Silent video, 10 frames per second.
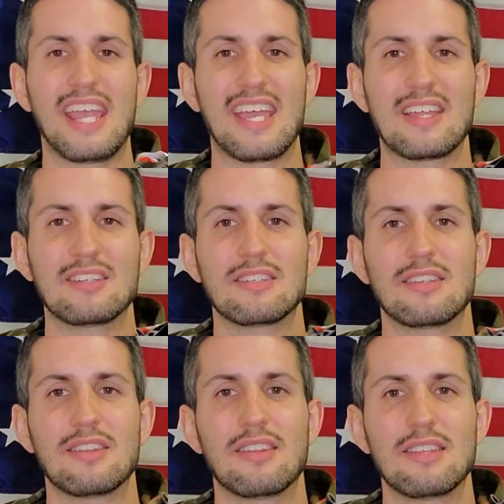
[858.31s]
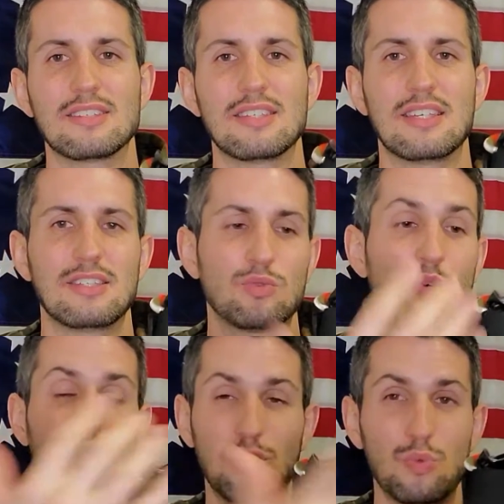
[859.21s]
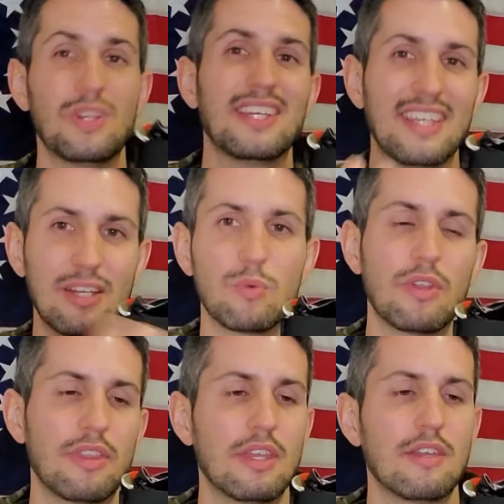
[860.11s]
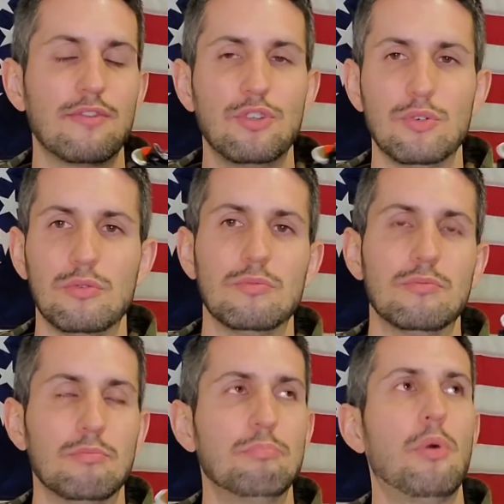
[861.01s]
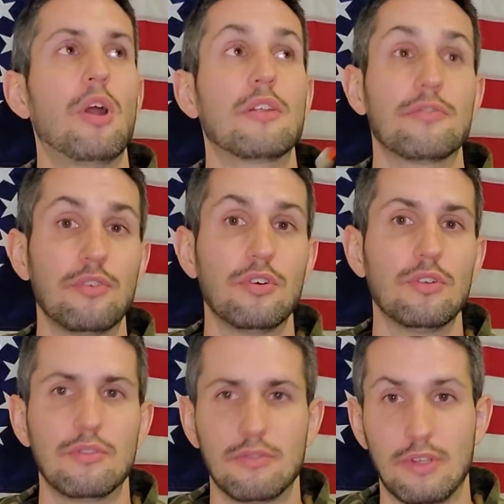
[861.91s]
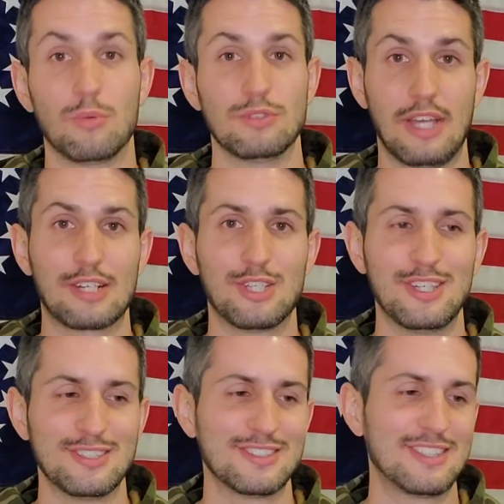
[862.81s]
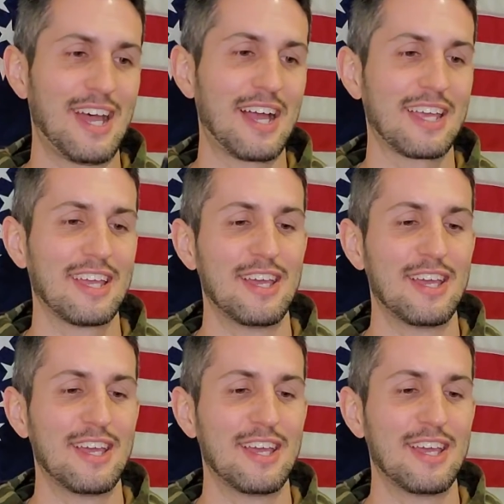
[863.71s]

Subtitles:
and this is what you would get with it if you bought it full and it was actually in stock.